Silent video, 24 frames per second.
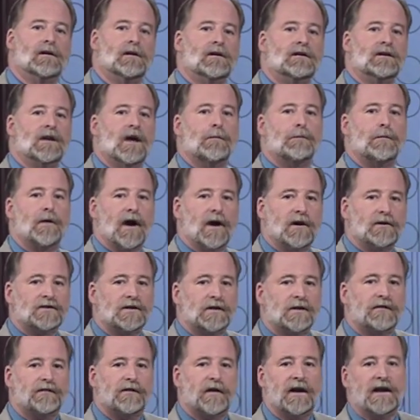Now, prior to
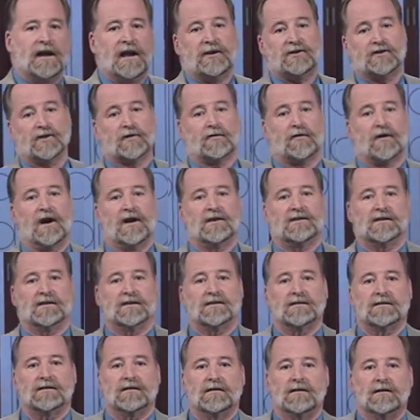the financial
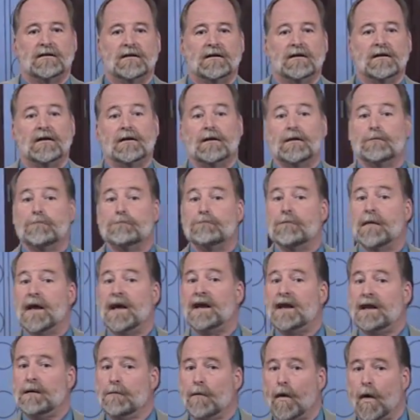crisis,
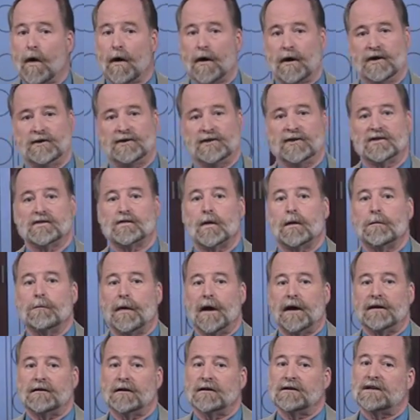many mortgages were
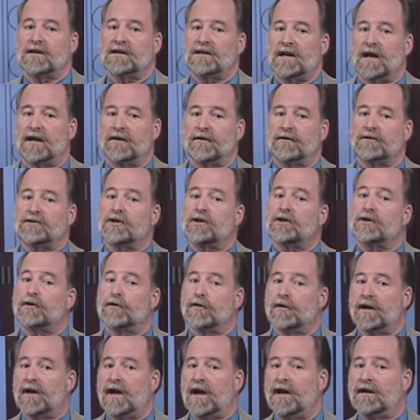bundled together to
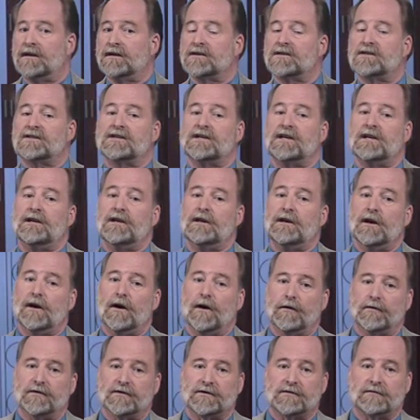create
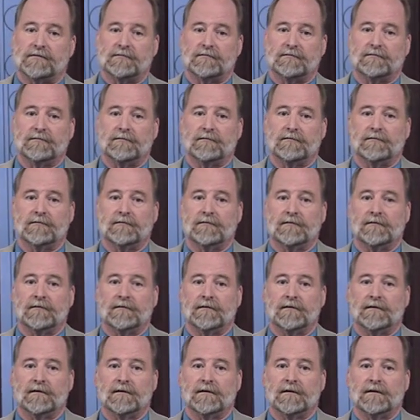CDOs.
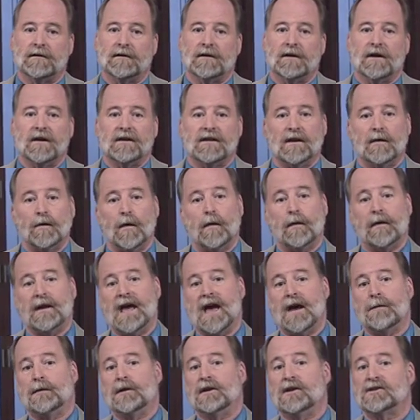Then what would
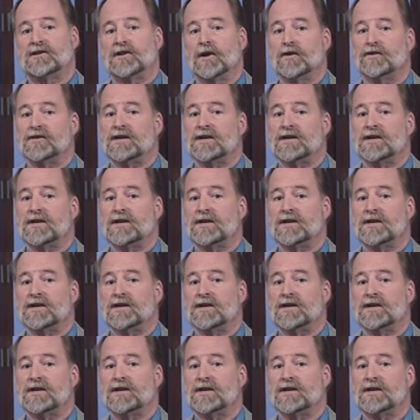happen is those